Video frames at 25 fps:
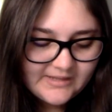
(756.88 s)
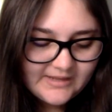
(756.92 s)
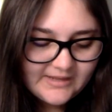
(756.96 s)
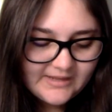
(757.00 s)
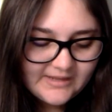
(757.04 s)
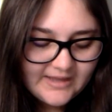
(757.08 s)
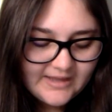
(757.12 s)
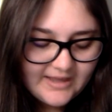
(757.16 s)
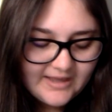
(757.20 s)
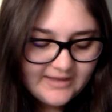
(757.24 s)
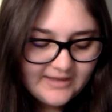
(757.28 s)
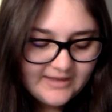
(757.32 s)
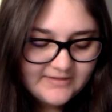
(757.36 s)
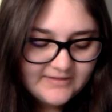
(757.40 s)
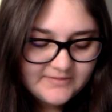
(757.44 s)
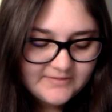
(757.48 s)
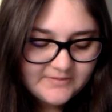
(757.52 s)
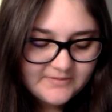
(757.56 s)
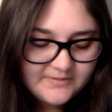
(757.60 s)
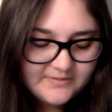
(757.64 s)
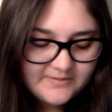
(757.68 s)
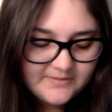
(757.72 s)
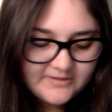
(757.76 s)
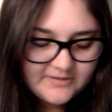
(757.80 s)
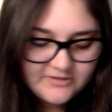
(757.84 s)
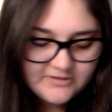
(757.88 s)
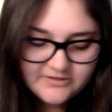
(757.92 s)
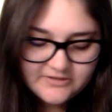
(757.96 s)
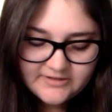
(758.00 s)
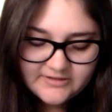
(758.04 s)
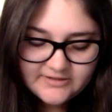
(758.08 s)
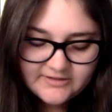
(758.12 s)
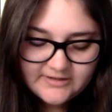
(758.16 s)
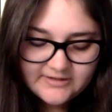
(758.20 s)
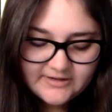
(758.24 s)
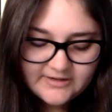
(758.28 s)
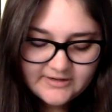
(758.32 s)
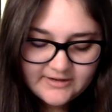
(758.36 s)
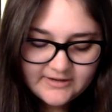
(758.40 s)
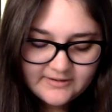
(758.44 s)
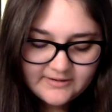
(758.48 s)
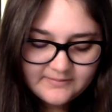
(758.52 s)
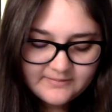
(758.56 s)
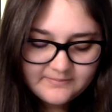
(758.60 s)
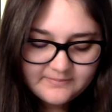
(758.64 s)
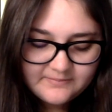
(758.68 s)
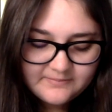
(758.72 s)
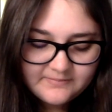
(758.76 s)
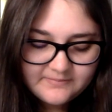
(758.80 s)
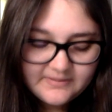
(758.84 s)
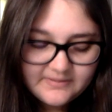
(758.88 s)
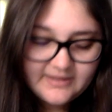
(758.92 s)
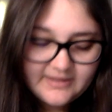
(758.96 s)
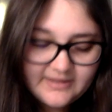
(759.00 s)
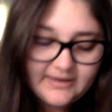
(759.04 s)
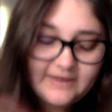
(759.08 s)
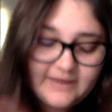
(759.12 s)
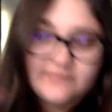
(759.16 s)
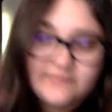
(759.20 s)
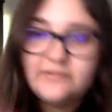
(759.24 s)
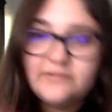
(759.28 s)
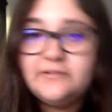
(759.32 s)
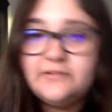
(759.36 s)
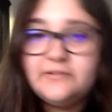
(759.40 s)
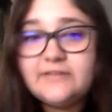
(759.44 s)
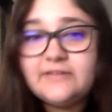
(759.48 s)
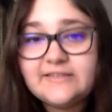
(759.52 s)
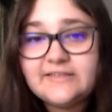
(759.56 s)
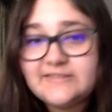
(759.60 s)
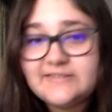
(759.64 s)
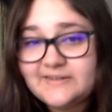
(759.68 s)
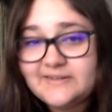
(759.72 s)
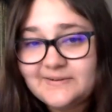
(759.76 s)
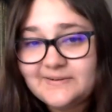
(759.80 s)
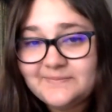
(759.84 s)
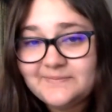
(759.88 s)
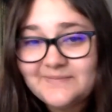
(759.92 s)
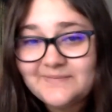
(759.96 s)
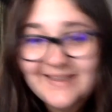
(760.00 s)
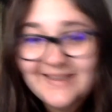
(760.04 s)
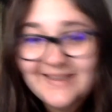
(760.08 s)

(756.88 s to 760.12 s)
yeah, I just want to make sure I have a little list here.